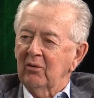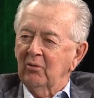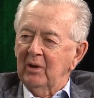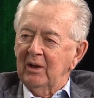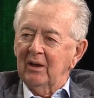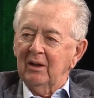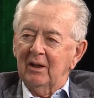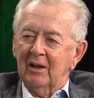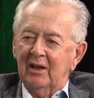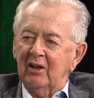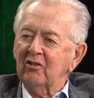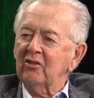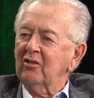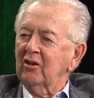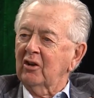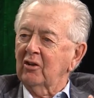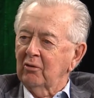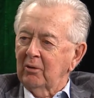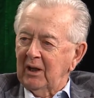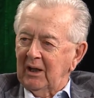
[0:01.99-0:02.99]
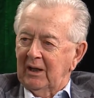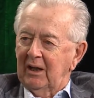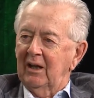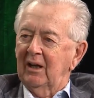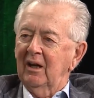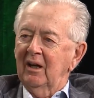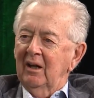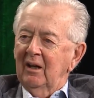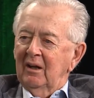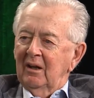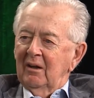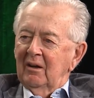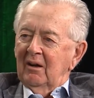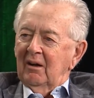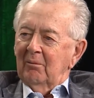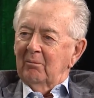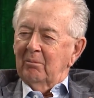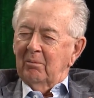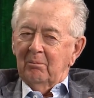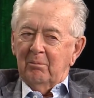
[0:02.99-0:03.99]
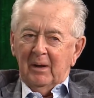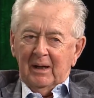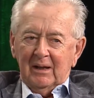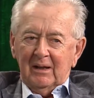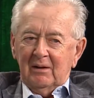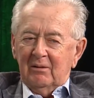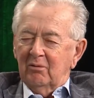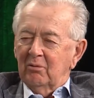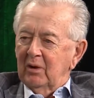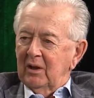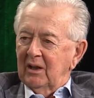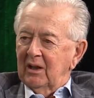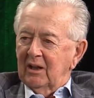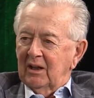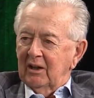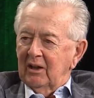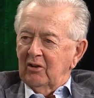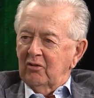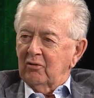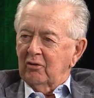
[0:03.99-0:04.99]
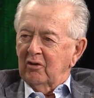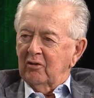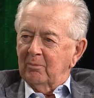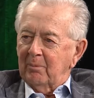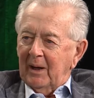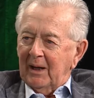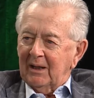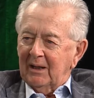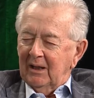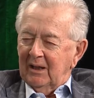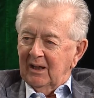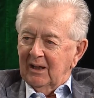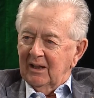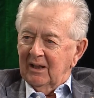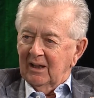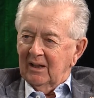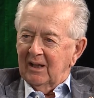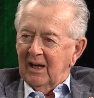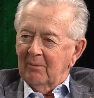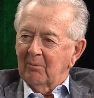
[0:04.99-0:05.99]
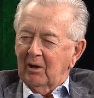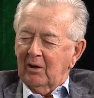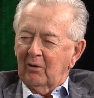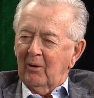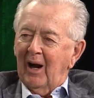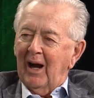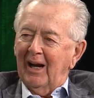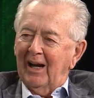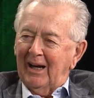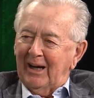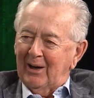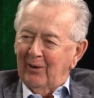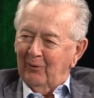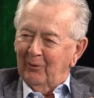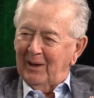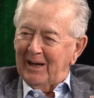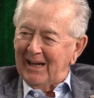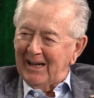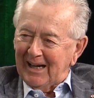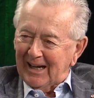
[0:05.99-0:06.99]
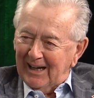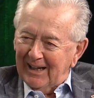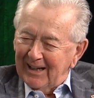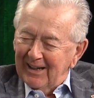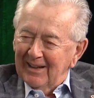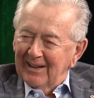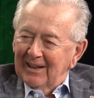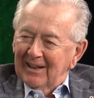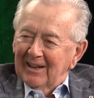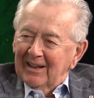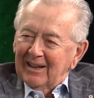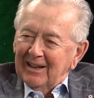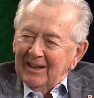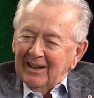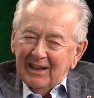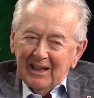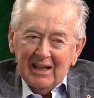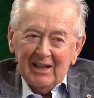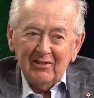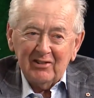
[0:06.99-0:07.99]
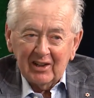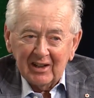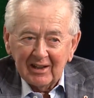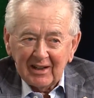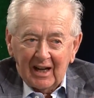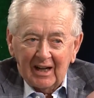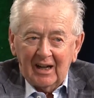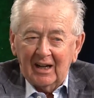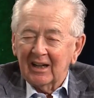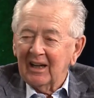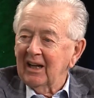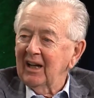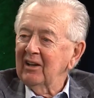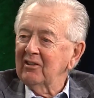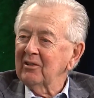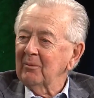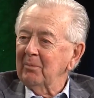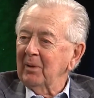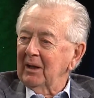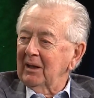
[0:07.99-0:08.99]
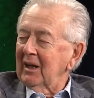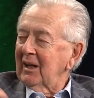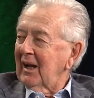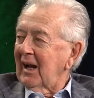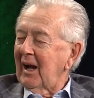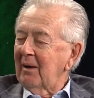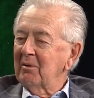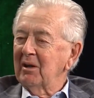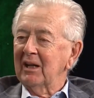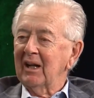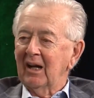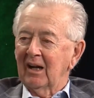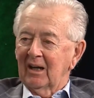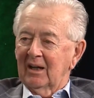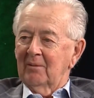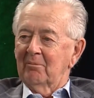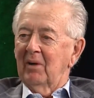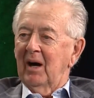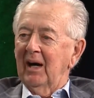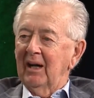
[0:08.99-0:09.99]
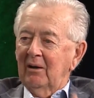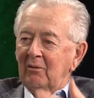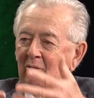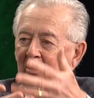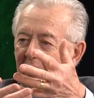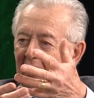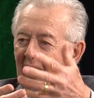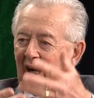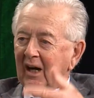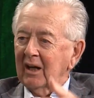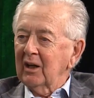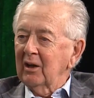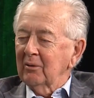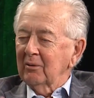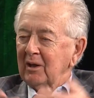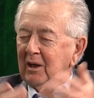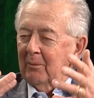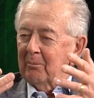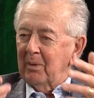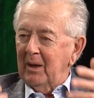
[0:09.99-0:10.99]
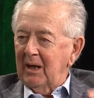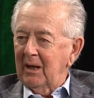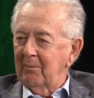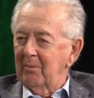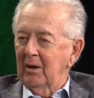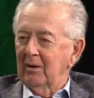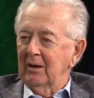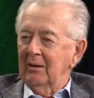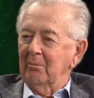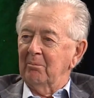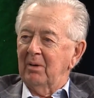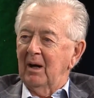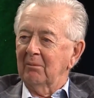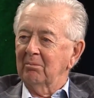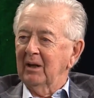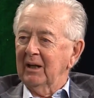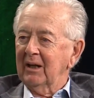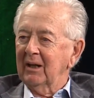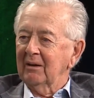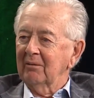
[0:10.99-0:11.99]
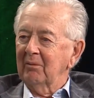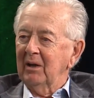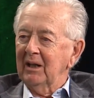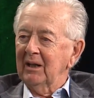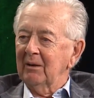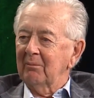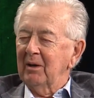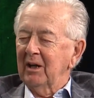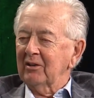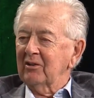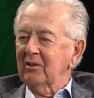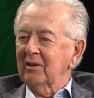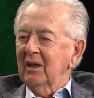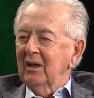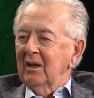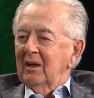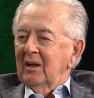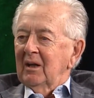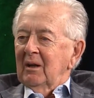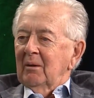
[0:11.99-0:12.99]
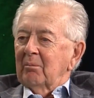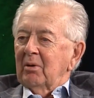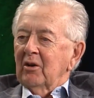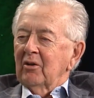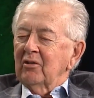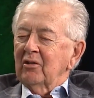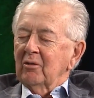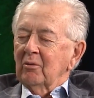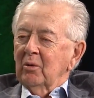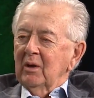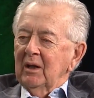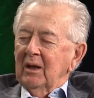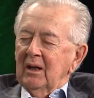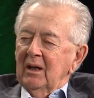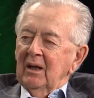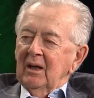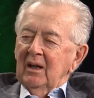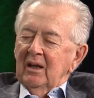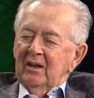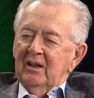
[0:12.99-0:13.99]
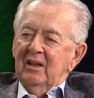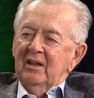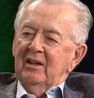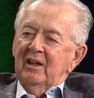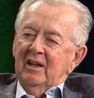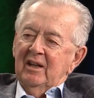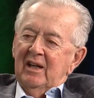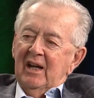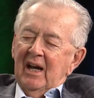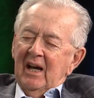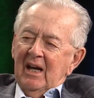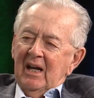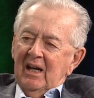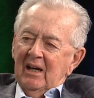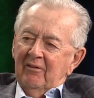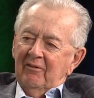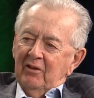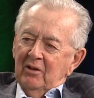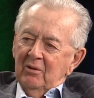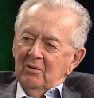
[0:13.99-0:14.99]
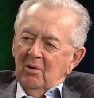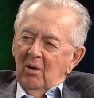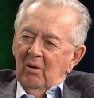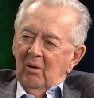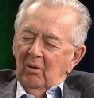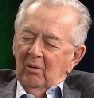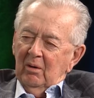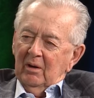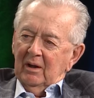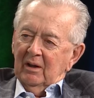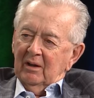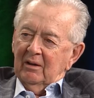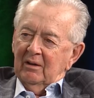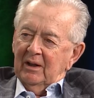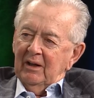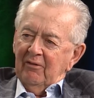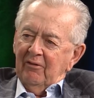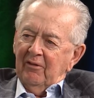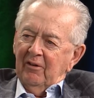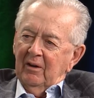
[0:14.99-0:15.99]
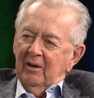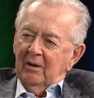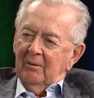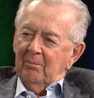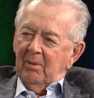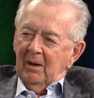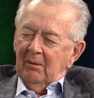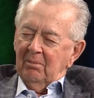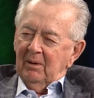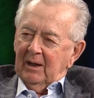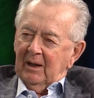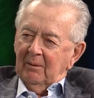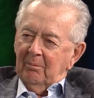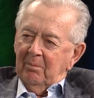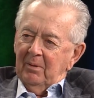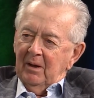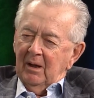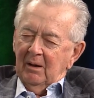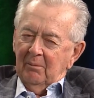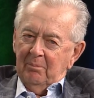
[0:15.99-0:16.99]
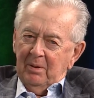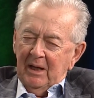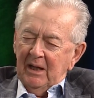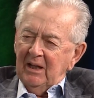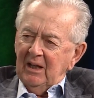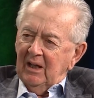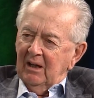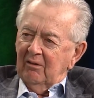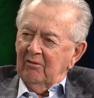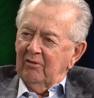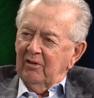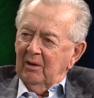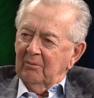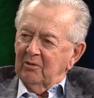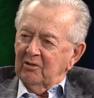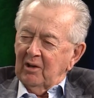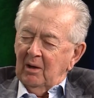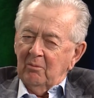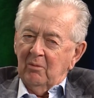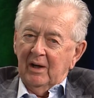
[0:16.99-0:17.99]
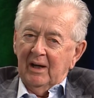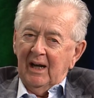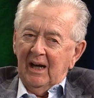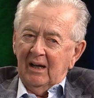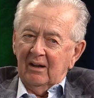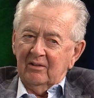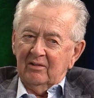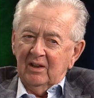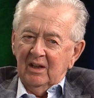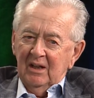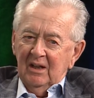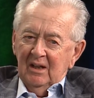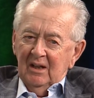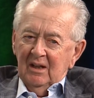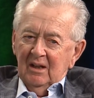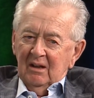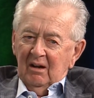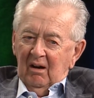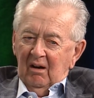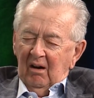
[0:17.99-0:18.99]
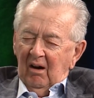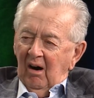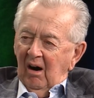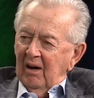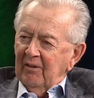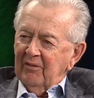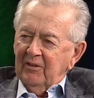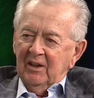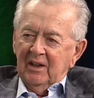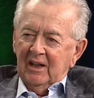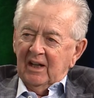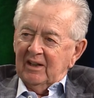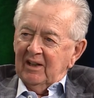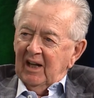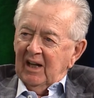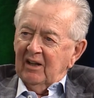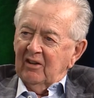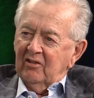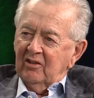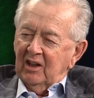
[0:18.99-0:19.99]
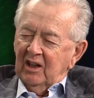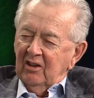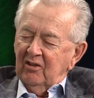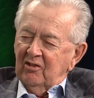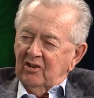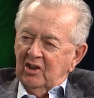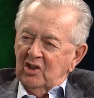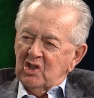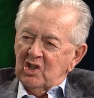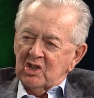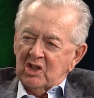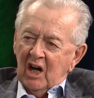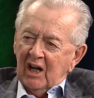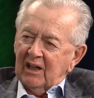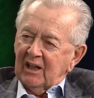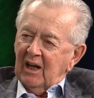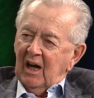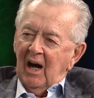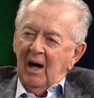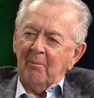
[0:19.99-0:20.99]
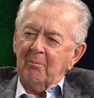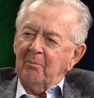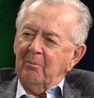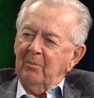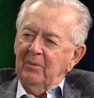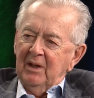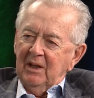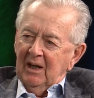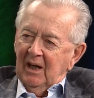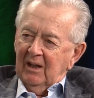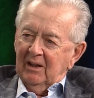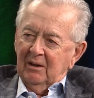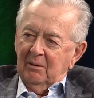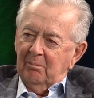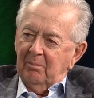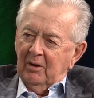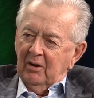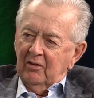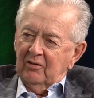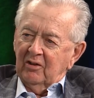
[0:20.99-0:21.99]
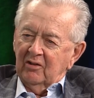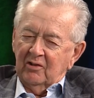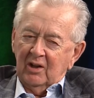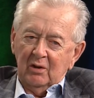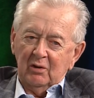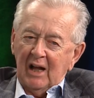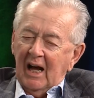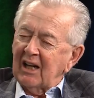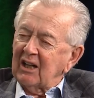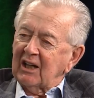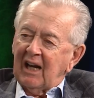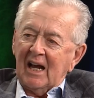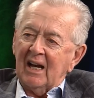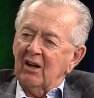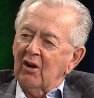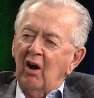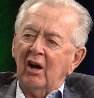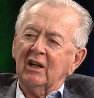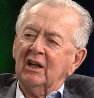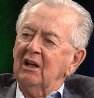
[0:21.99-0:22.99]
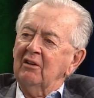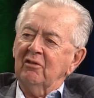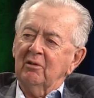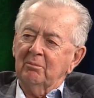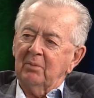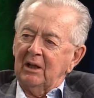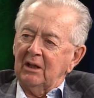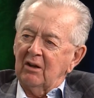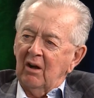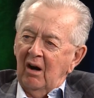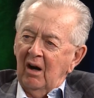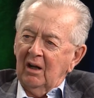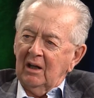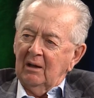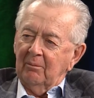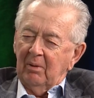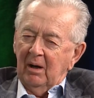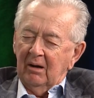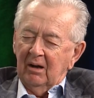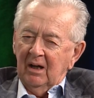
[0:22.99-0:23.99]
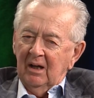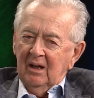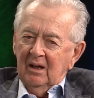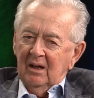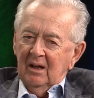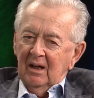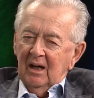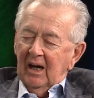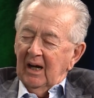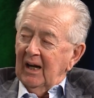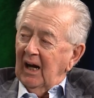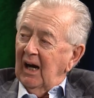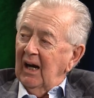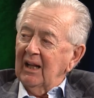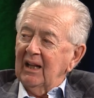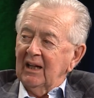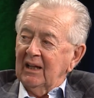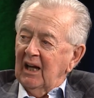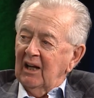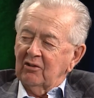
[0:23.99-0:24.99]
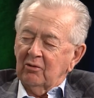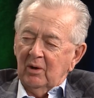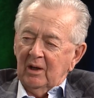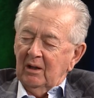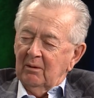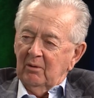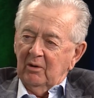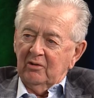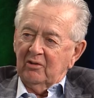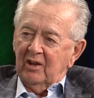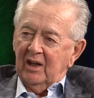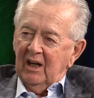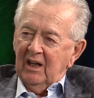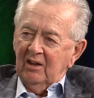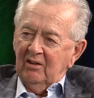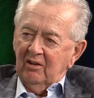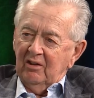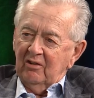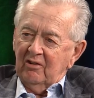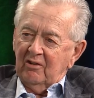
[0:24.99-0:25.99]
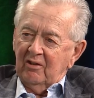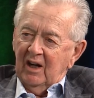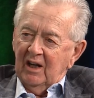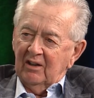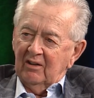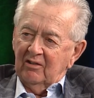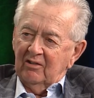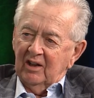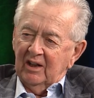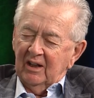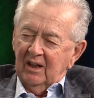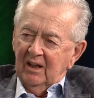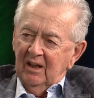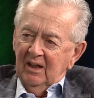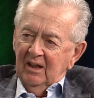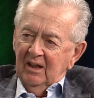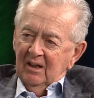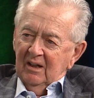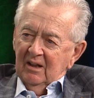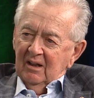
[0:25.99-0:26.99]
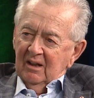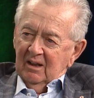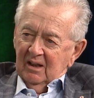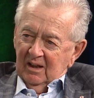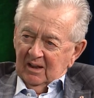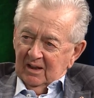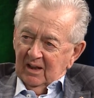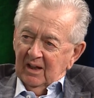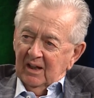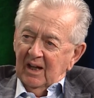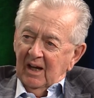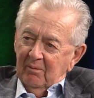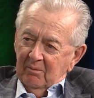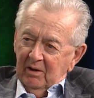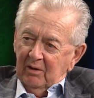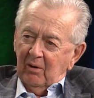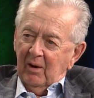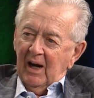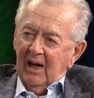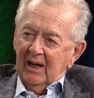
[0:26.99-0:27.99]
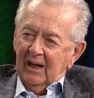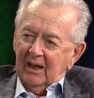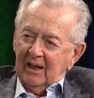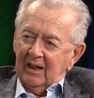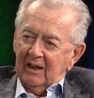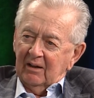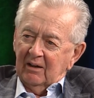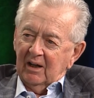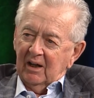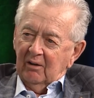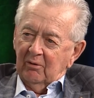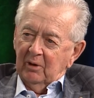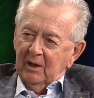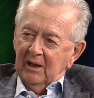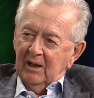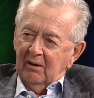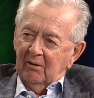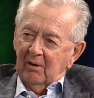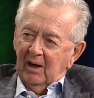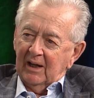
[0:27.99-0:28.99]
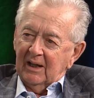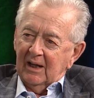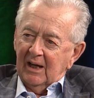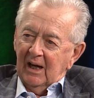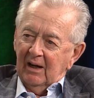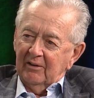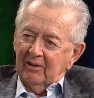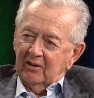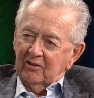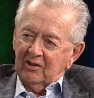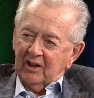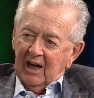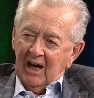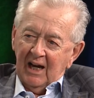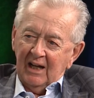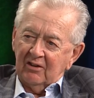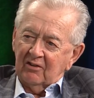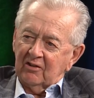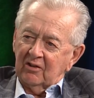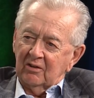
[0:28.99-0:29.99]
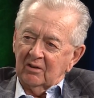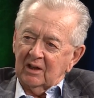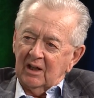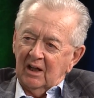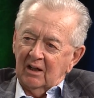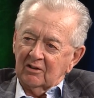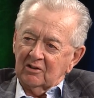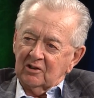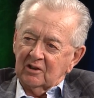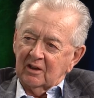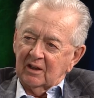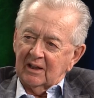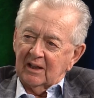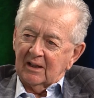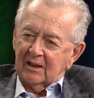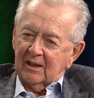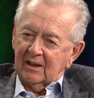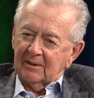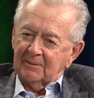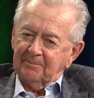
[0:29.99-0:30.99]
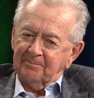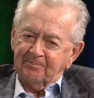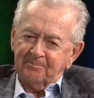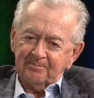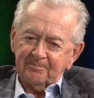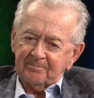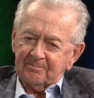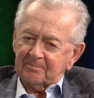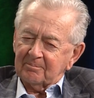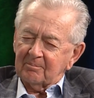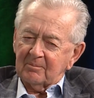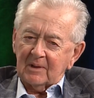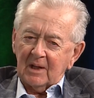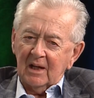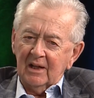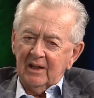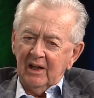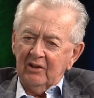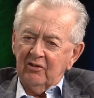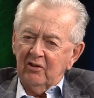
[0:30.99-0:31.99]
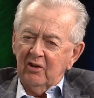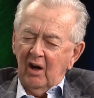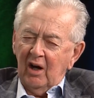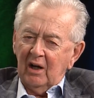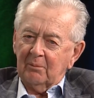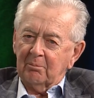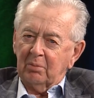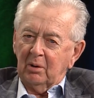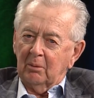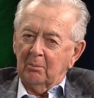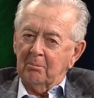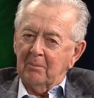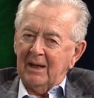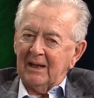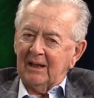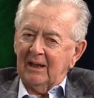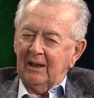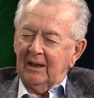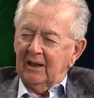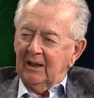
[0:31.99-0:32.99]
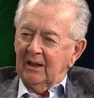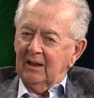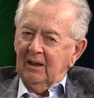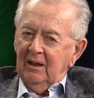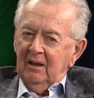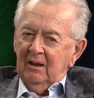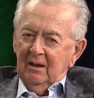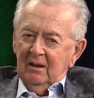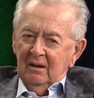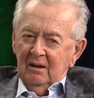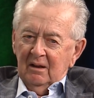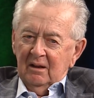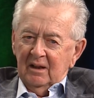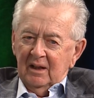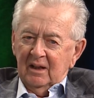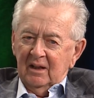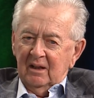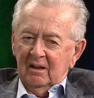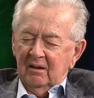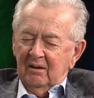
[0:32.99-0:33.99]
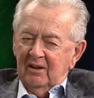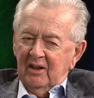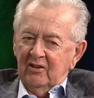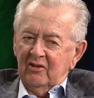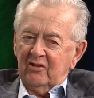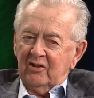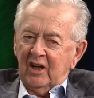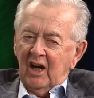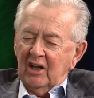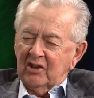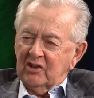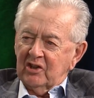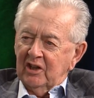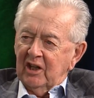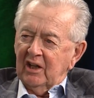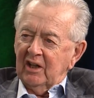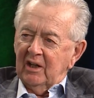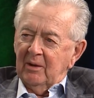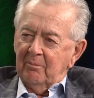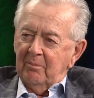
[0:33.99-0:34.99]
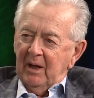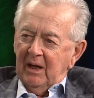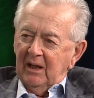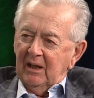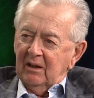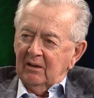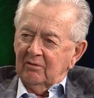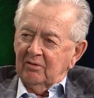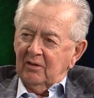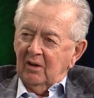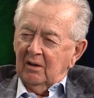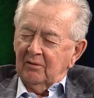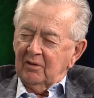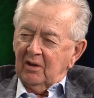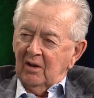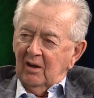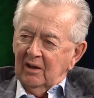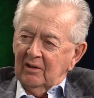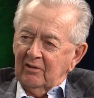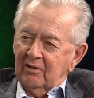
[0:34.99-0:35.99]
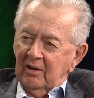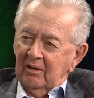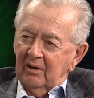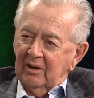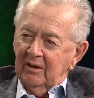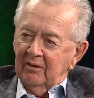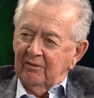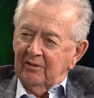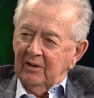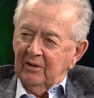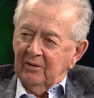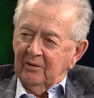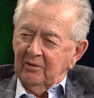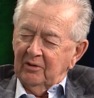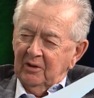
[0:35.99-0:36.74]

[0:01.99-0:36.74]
We disagreed, but we at least respected in the democratic arena. He's entitled to his opinion, I'm entitled to mine, and we'll argue and debate about it in public, and may the best person win. Today, if you hold a different public opinion from someone else, often the tendency is to shut up the other person, say that cannot even be talked about. And I think that's one of the most dangerous trends in the democratic arena right now, this cancel culture that does not permit the discussion and debate of contrary views.